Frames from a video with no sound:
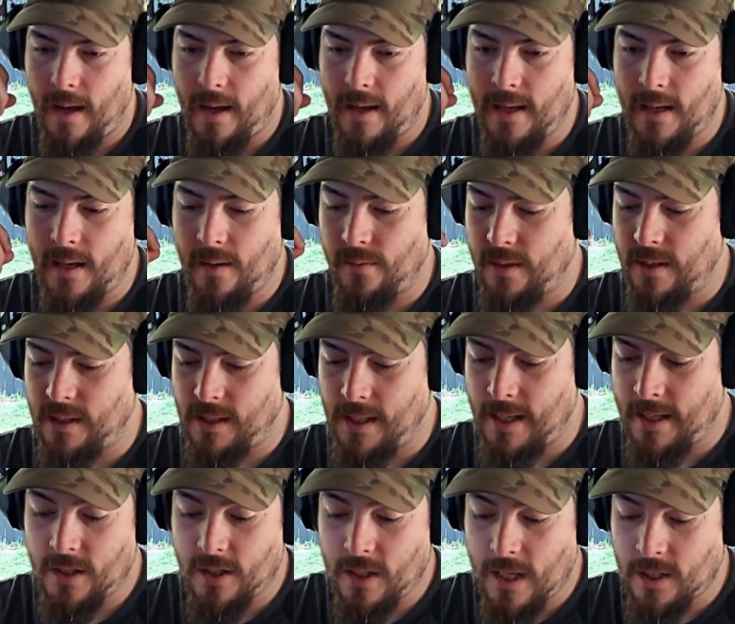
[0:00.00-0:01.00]
You know,
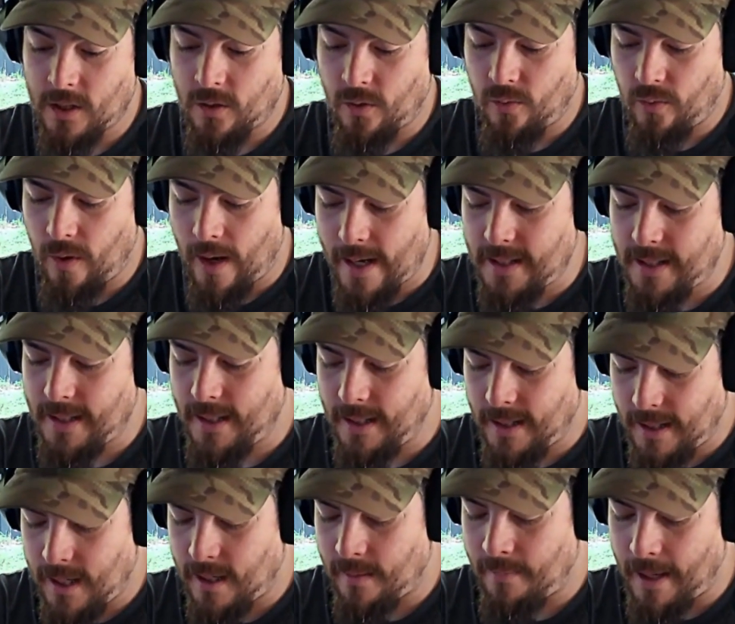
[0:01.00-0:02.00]
it's crazy to
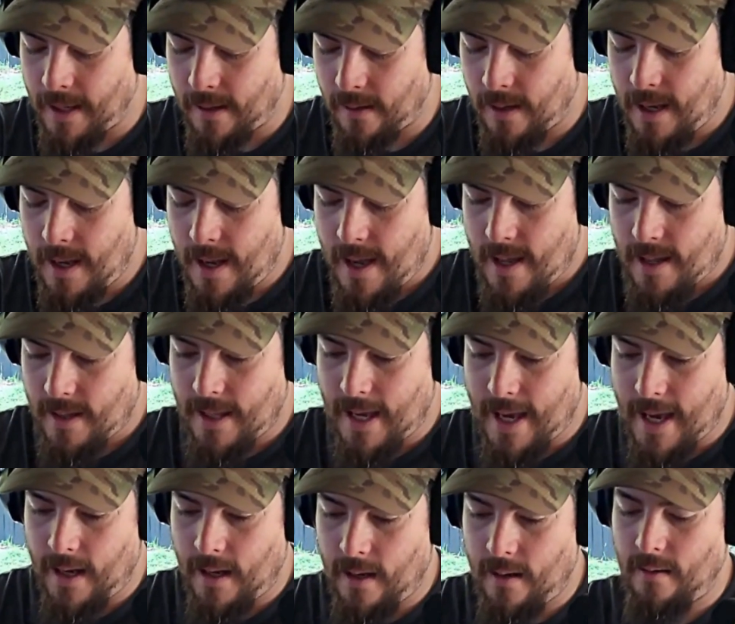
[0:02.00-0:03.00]
think about
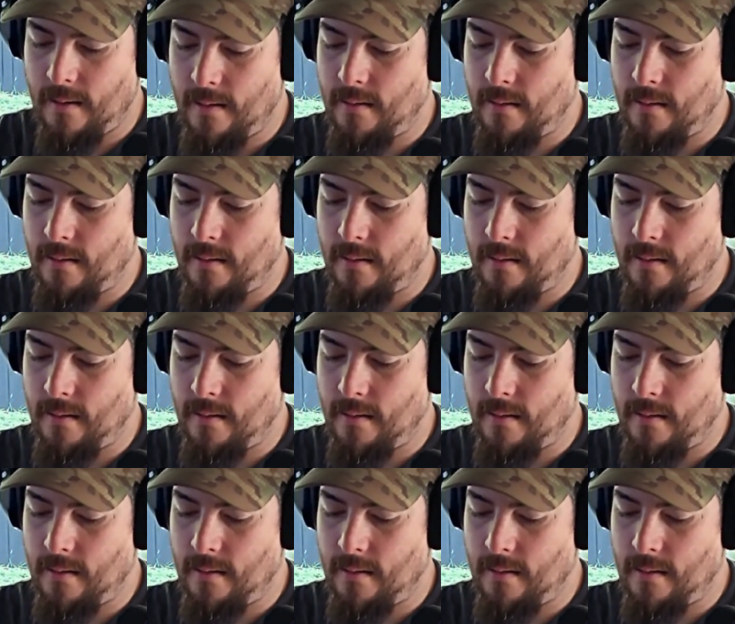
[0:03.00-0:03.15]
that.